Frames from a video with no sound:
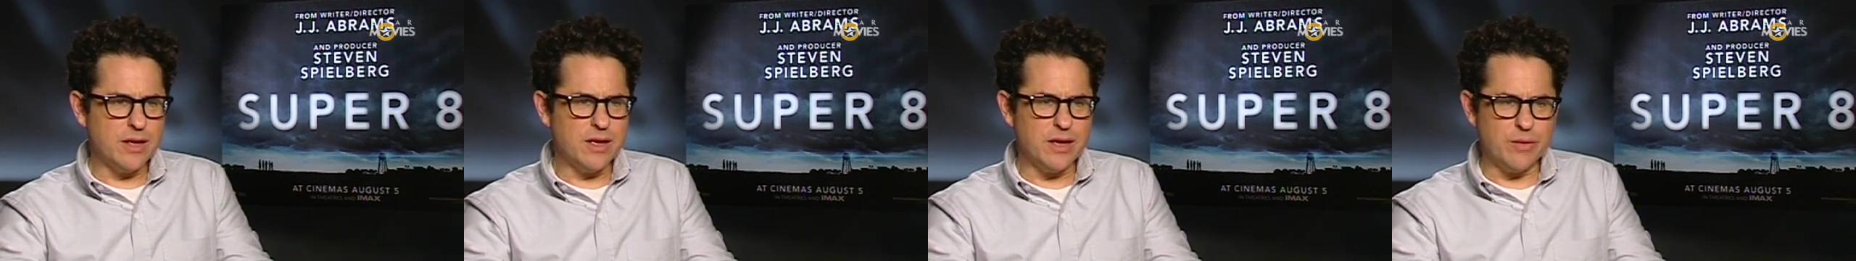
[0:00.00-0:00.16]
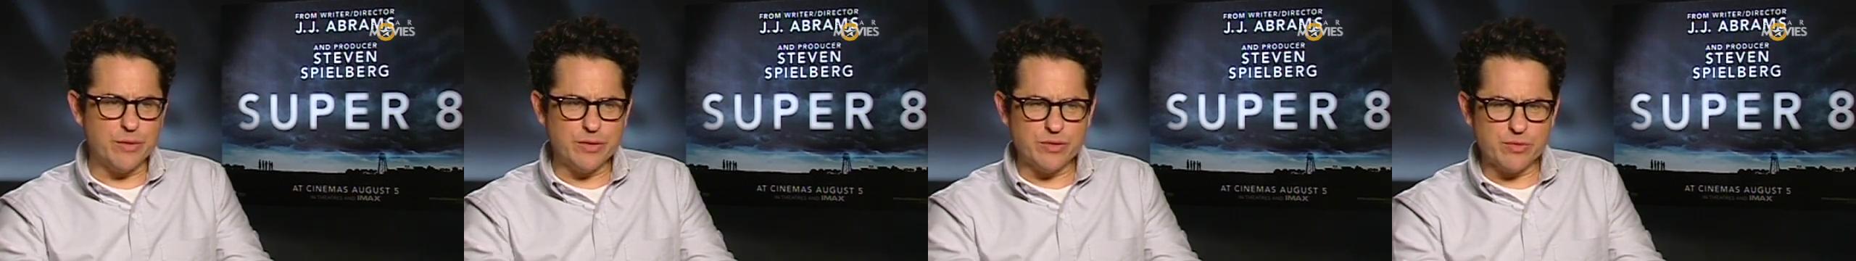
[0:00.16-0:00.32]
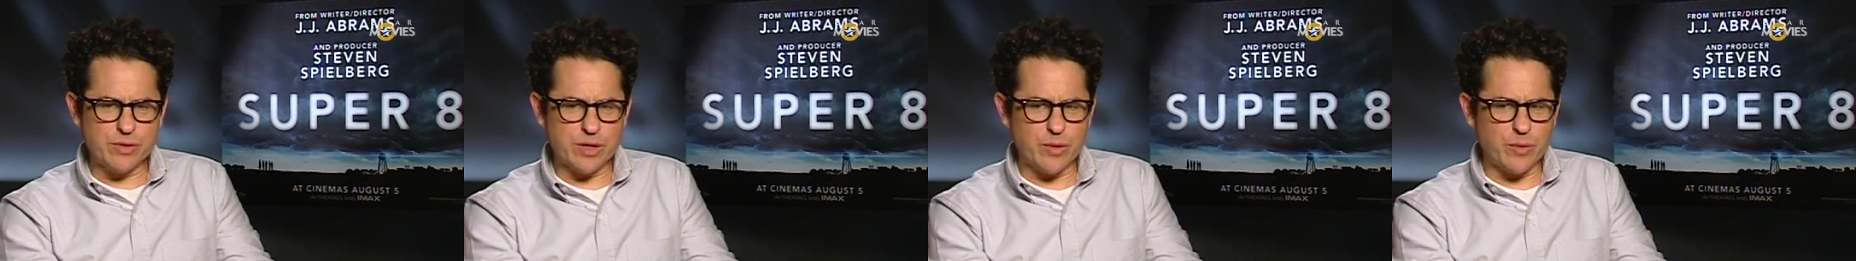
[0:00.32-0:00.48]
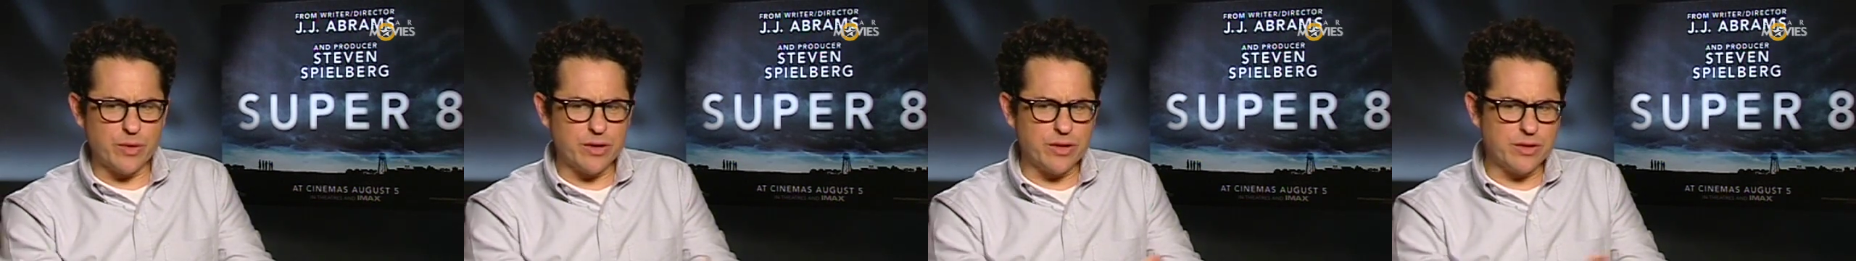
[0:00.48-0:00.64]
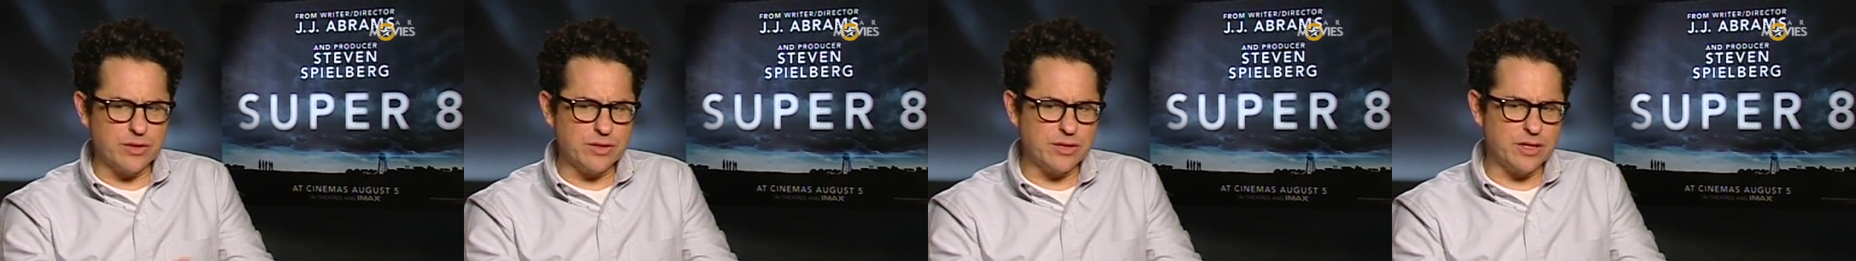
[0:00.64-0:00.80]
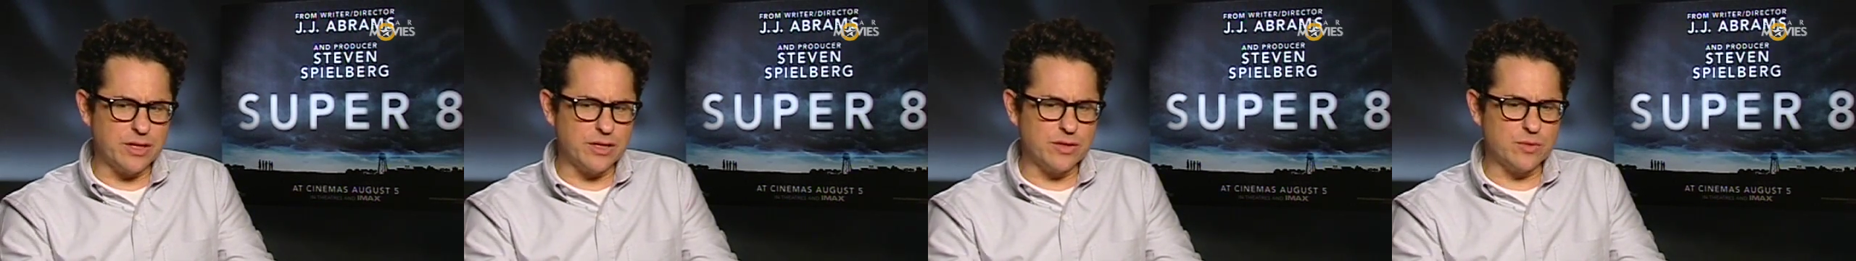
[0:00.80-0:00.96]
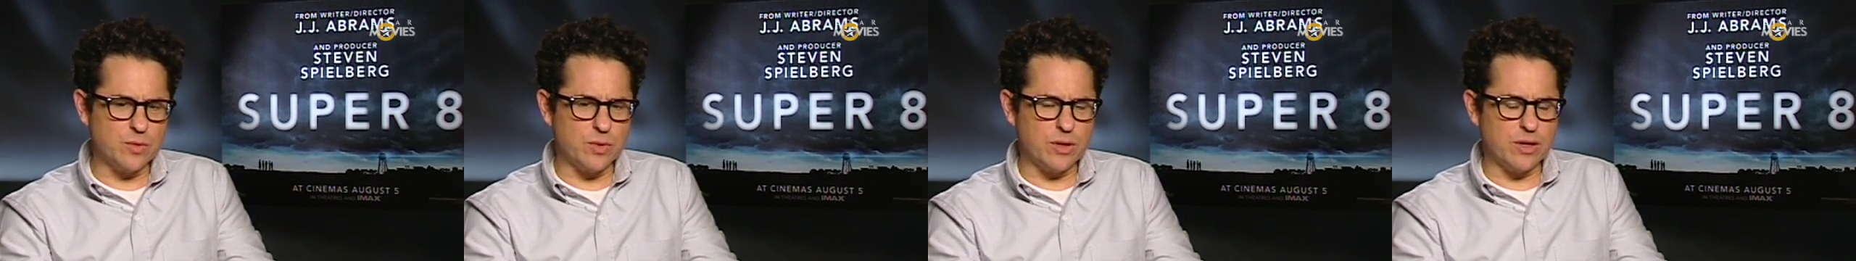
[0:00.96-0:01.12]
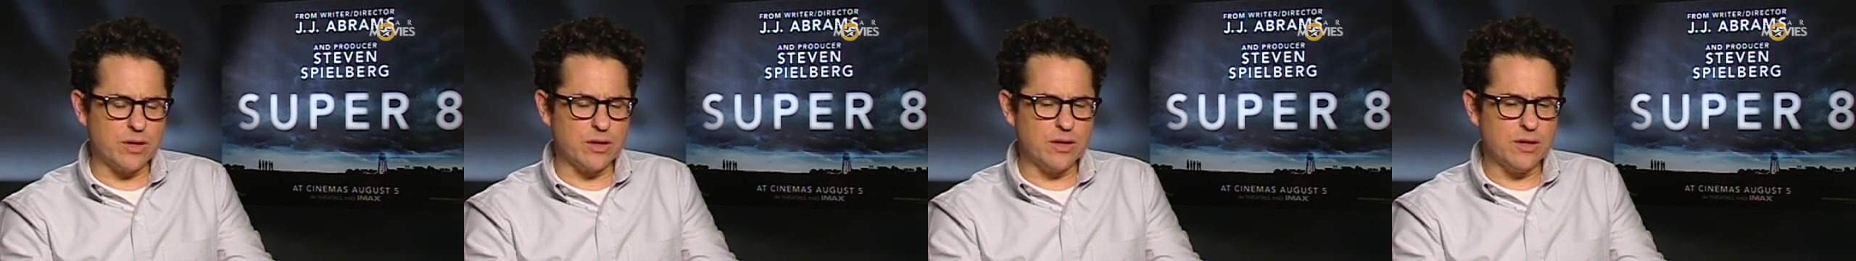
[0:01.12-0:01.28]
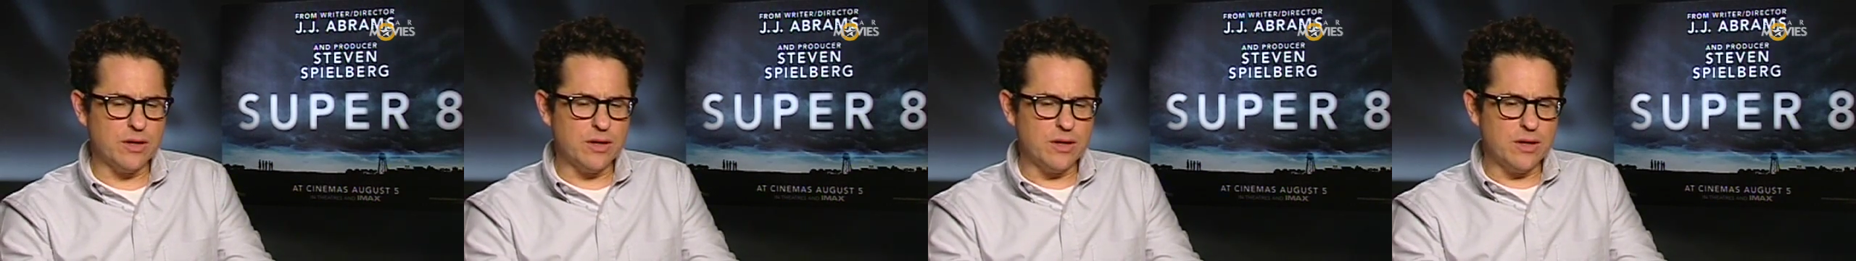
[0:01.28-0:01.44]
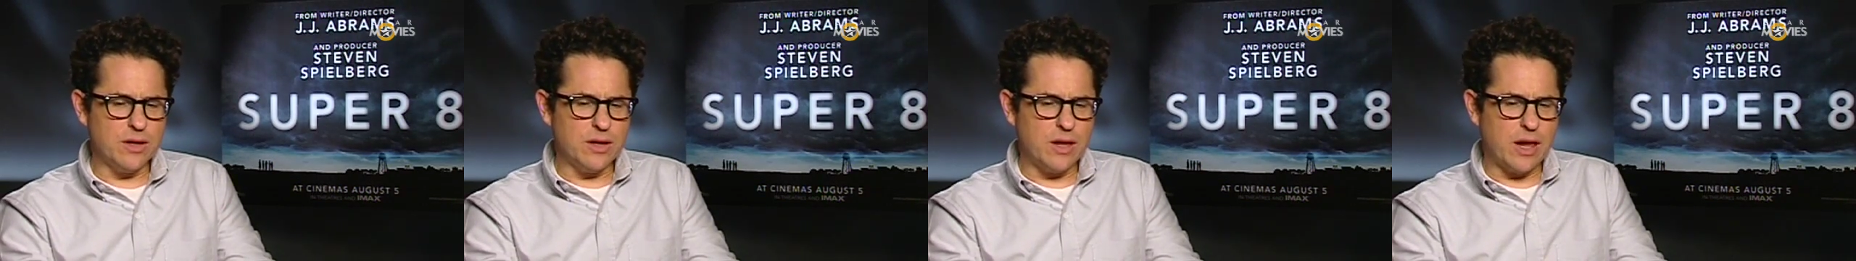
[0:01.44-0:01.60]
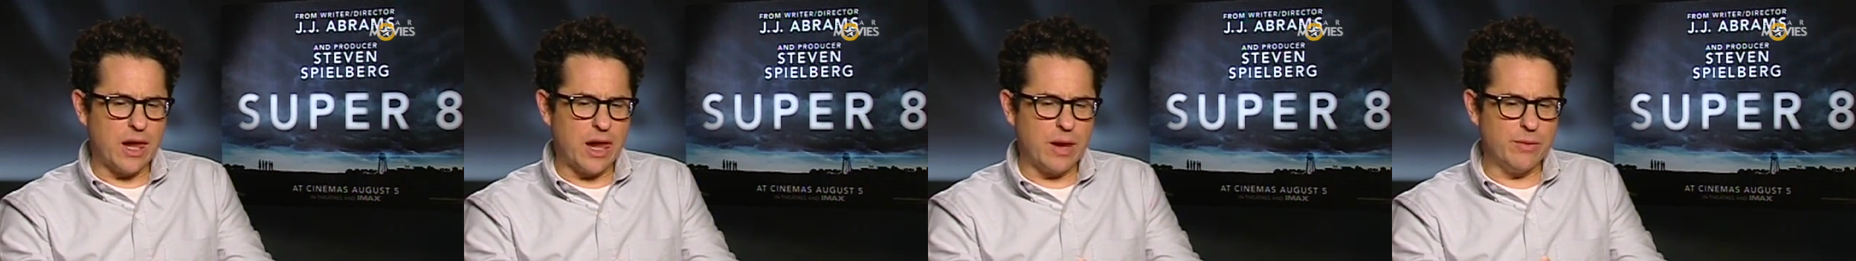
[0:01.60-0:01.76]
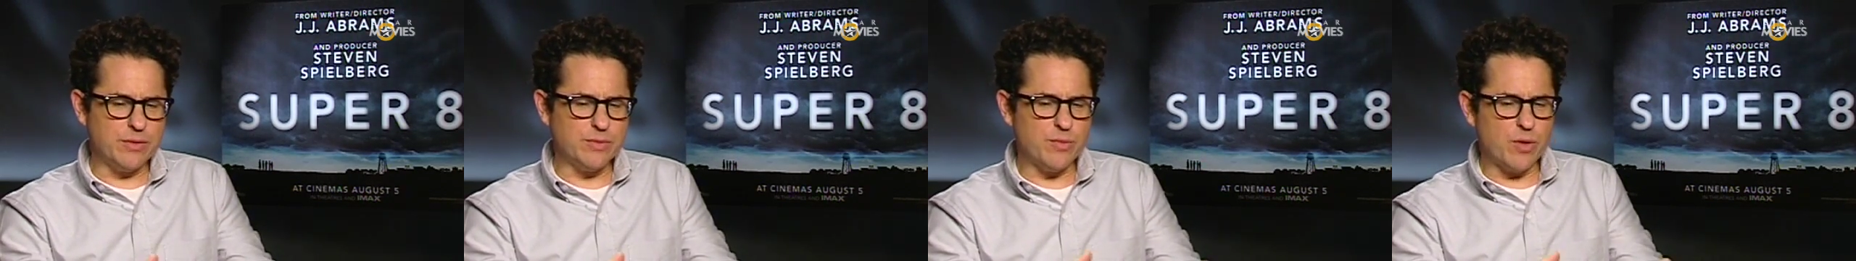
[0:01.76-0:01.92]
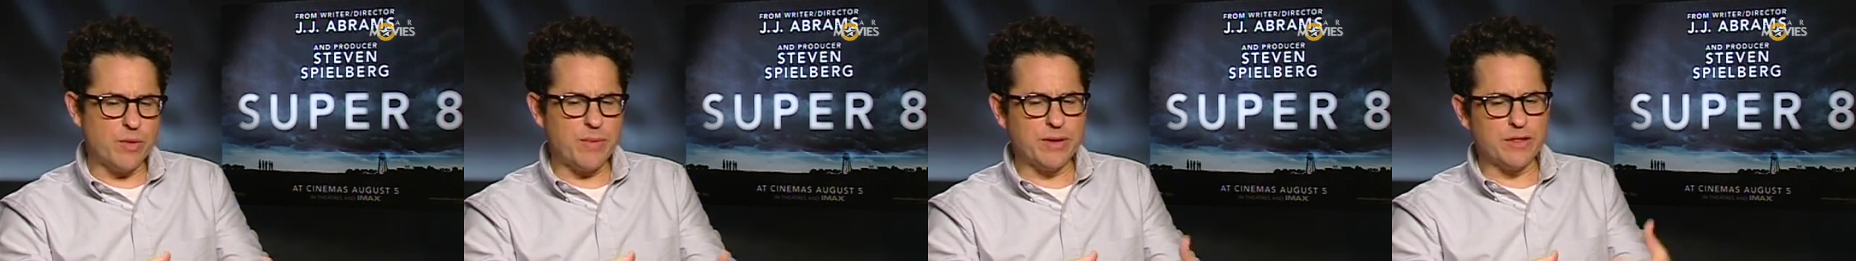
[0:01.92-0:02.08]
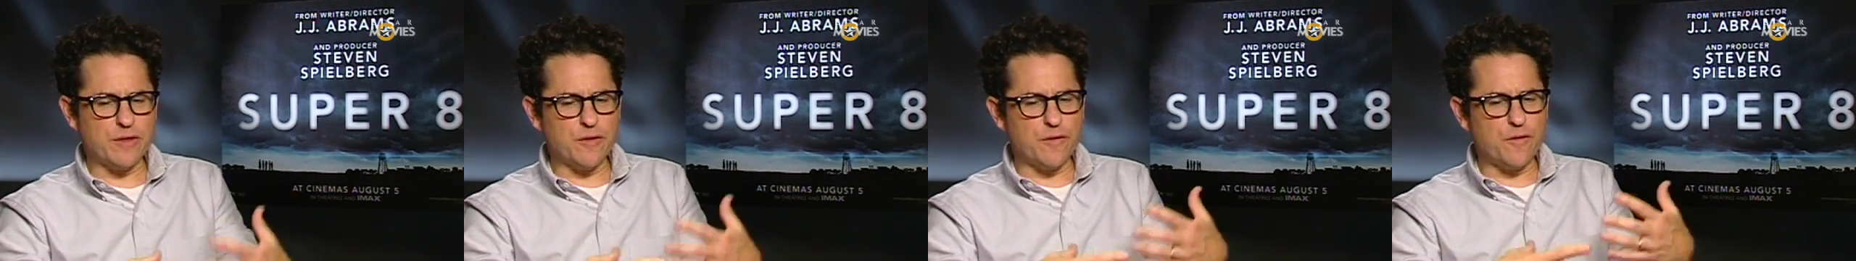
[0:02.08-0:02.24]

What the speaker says: it was really one of those things where it was more about